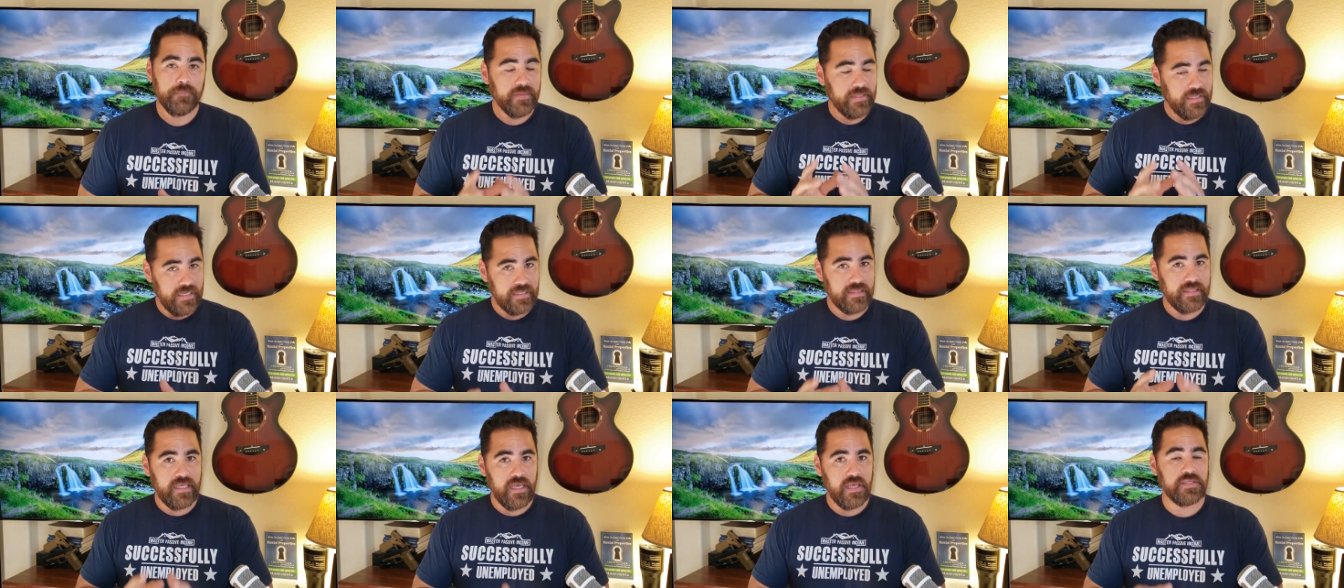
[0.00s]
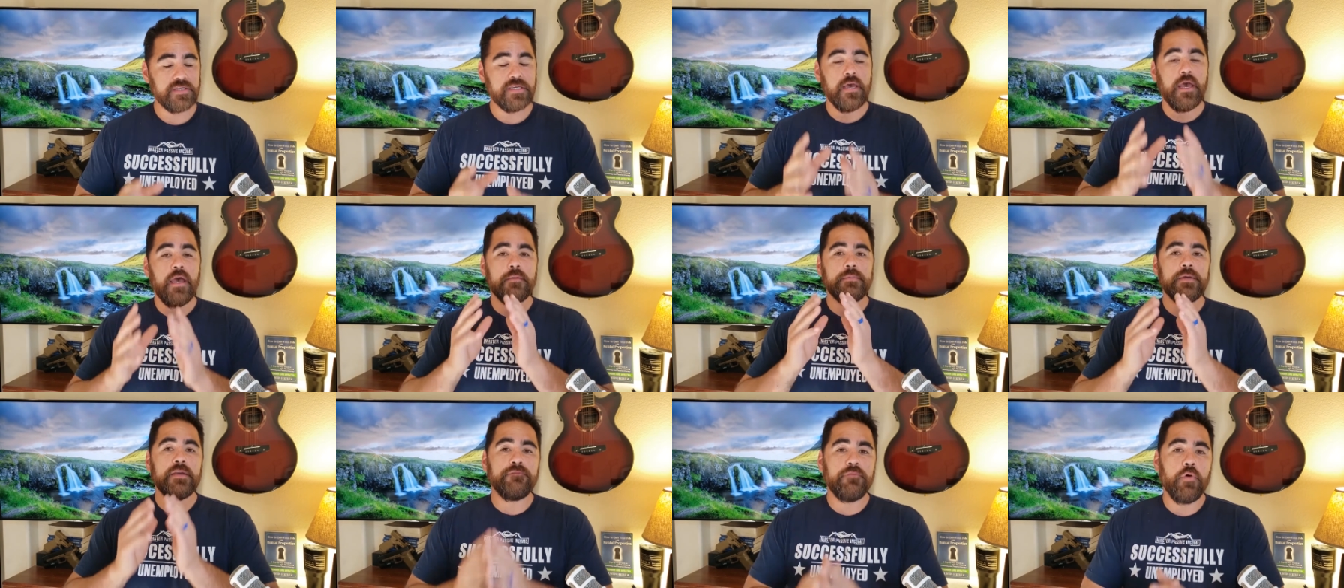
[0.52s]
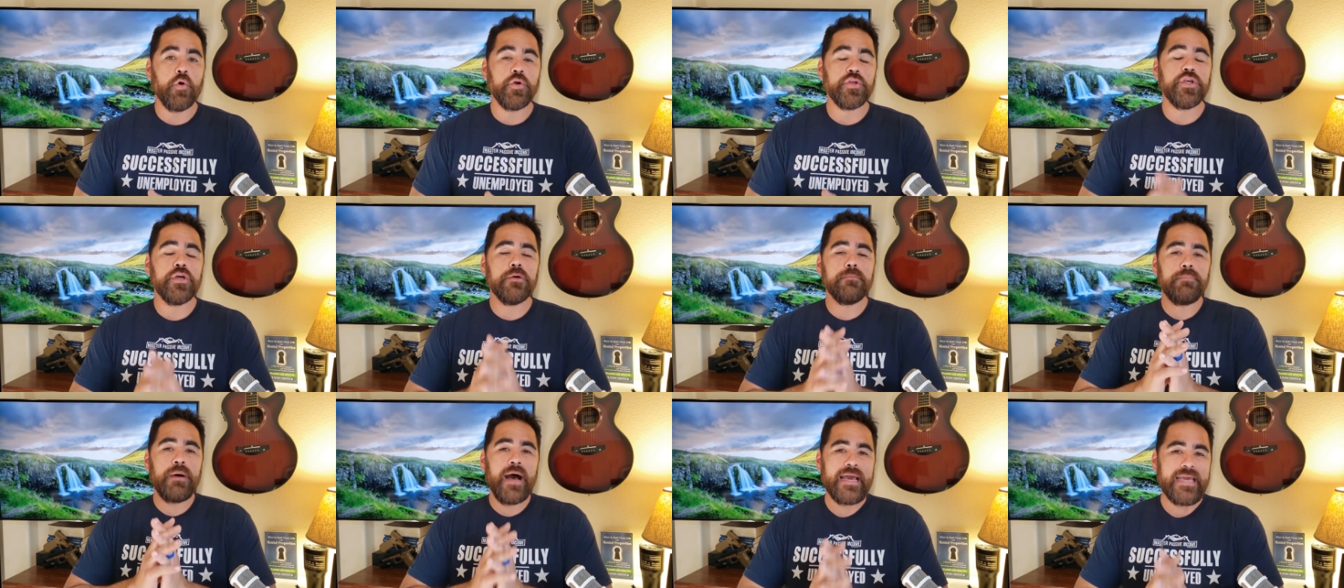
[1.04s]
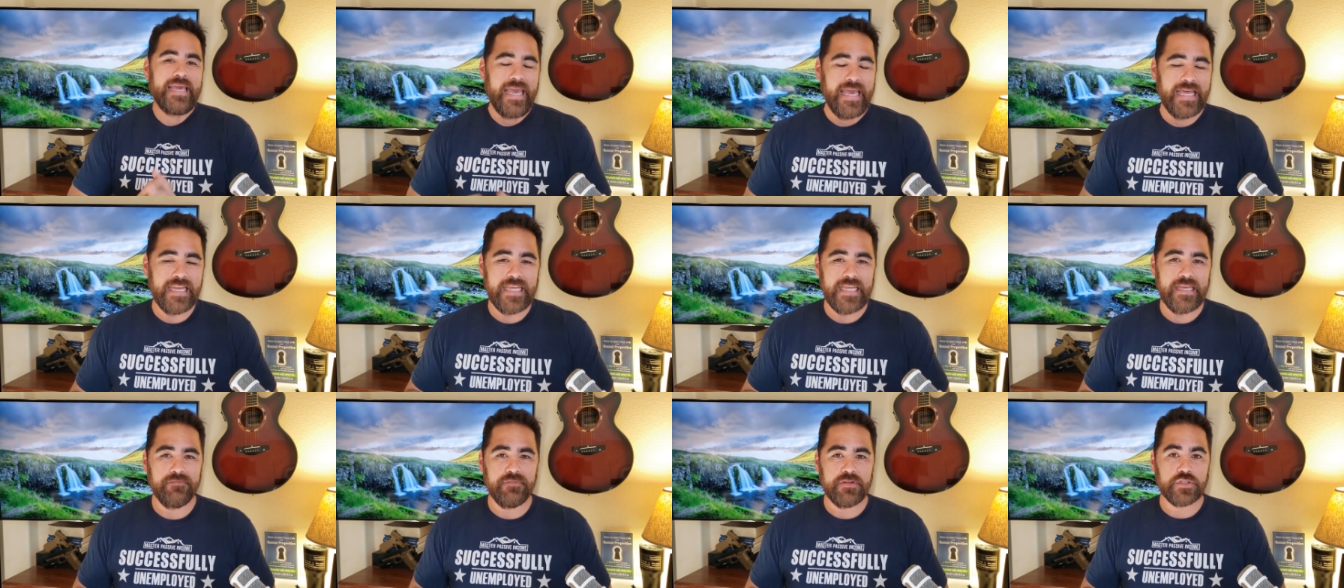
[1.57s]
get this, before you buy
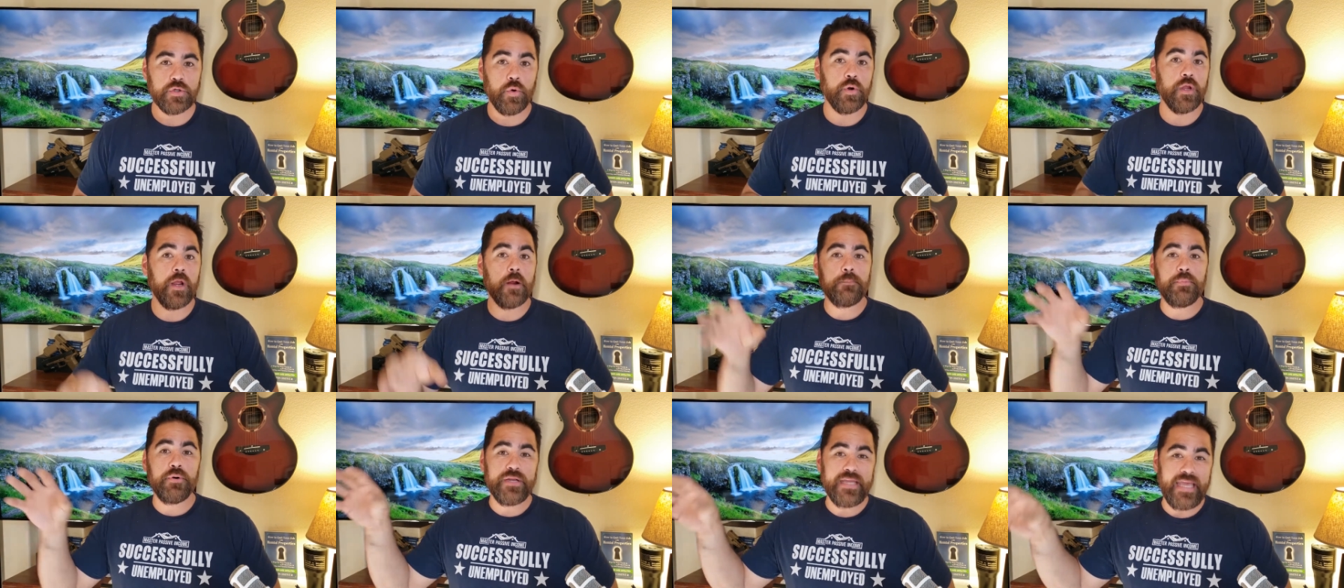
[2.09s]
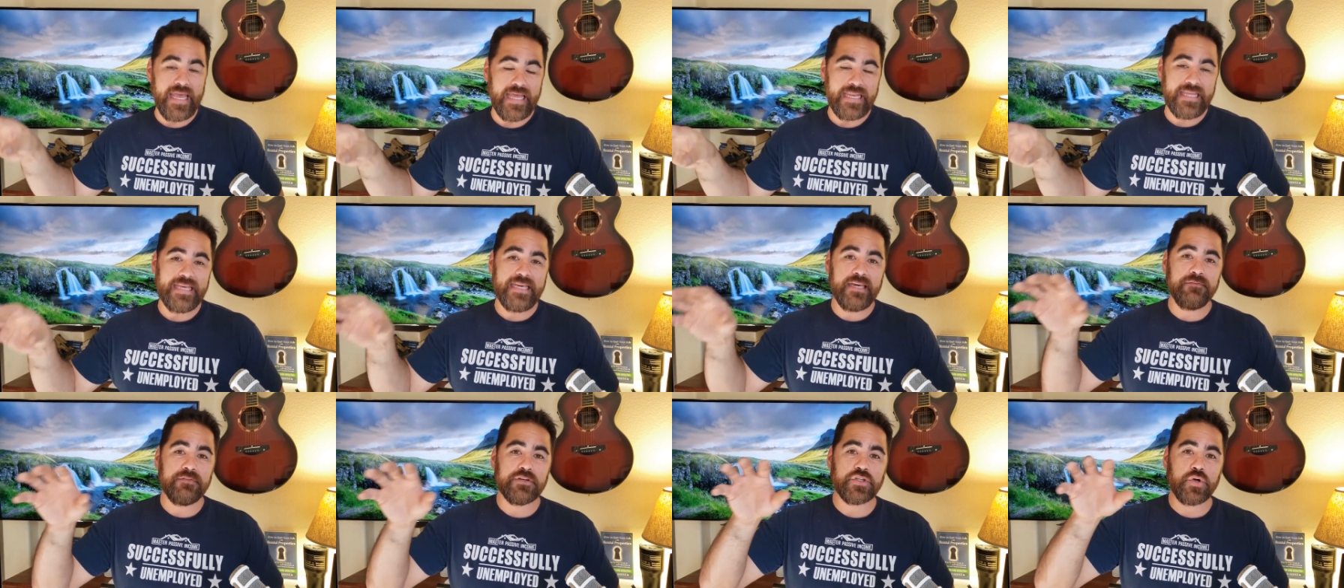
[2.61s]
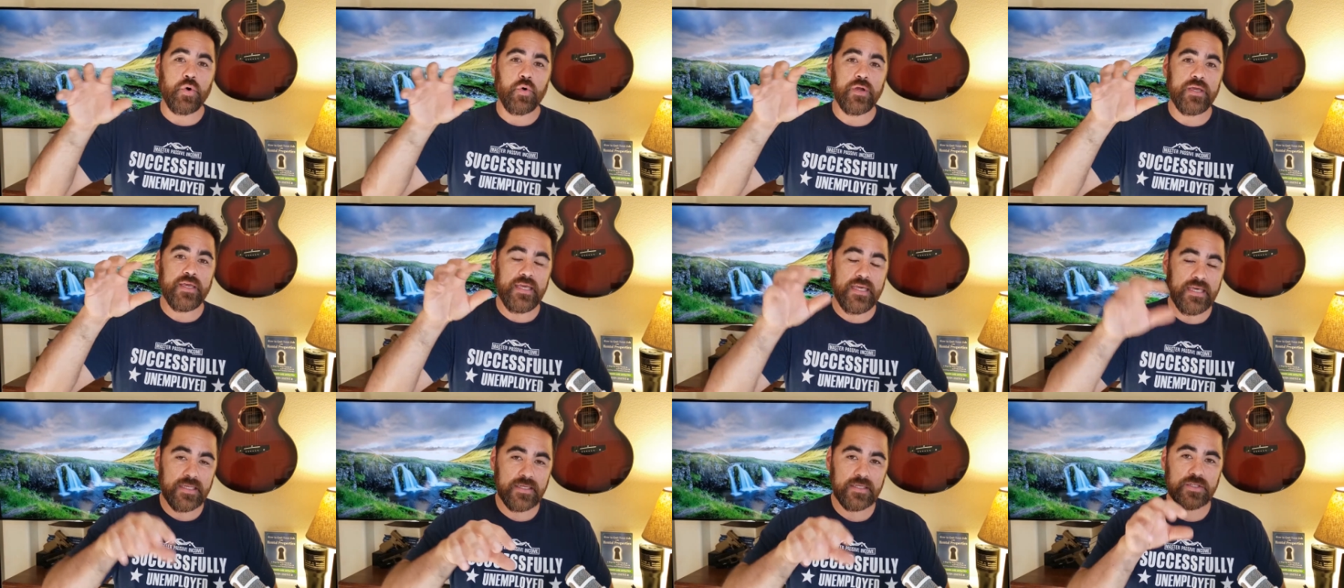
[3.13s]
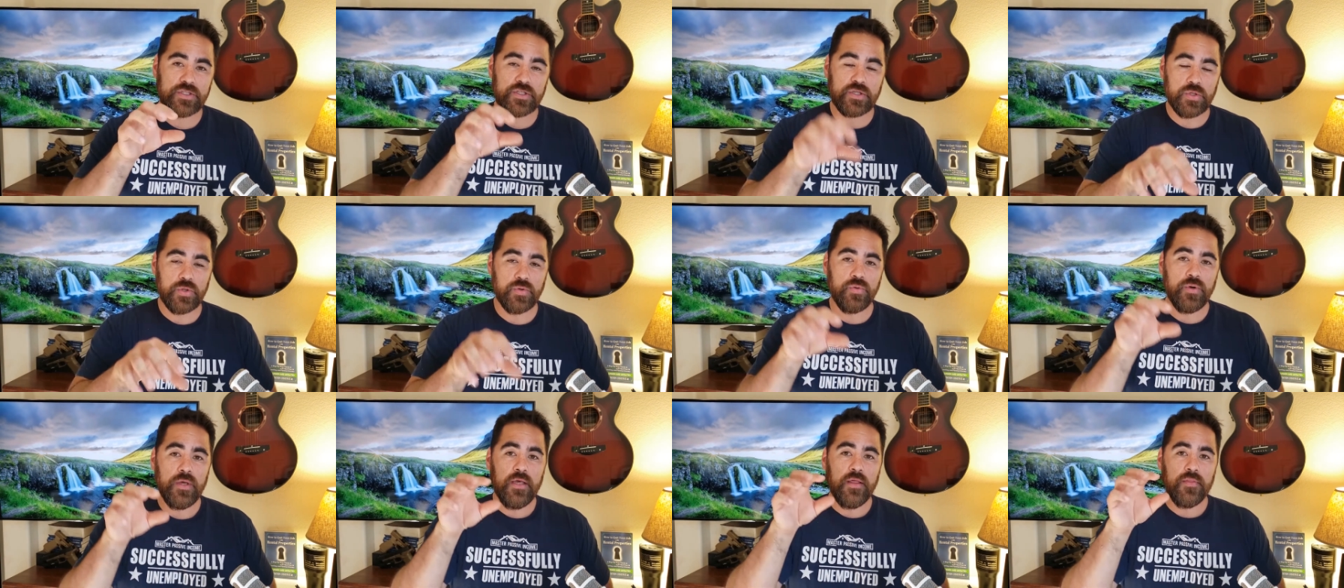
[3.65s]
any inventory or put any inventory
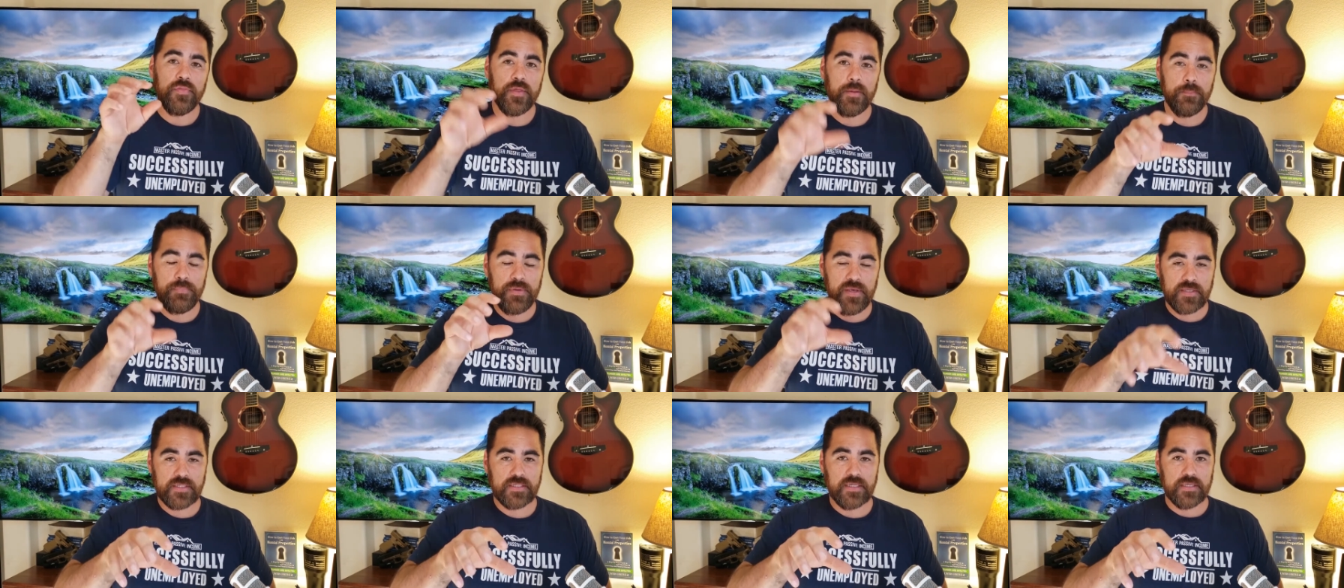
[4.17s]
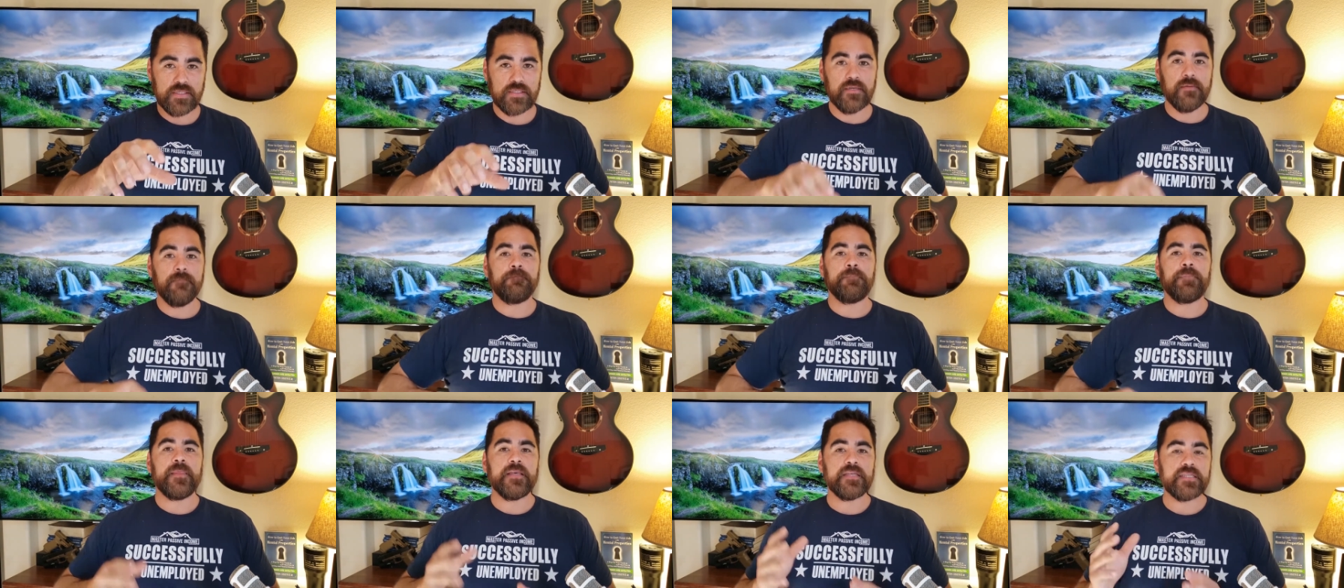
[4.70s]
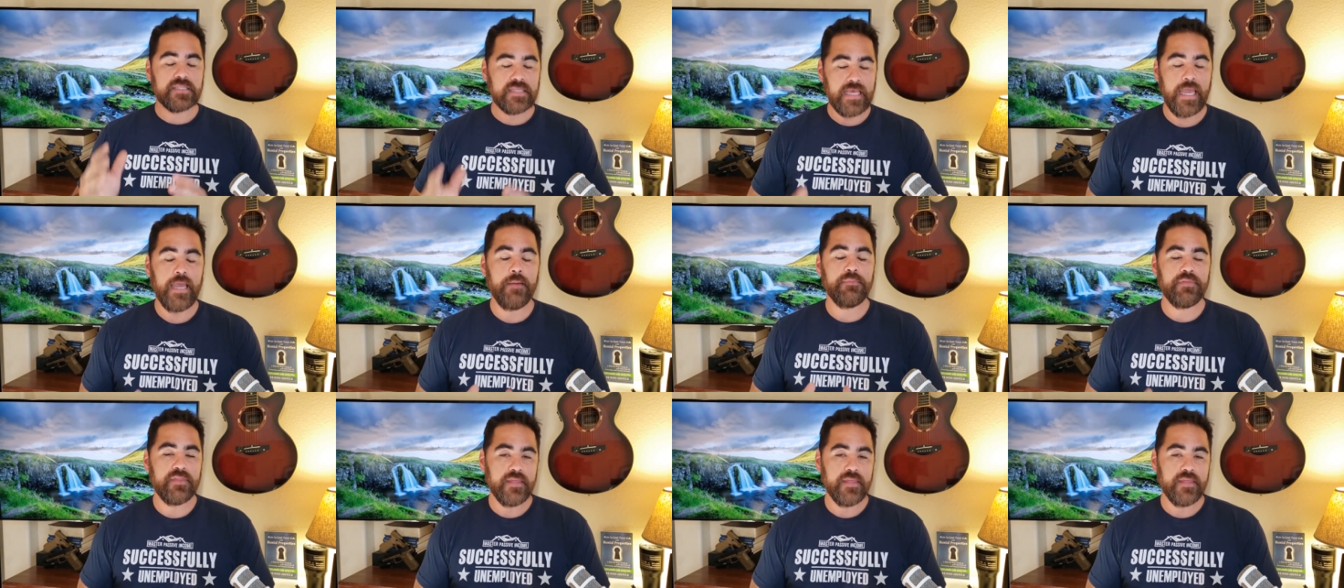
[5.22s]
into the business. Same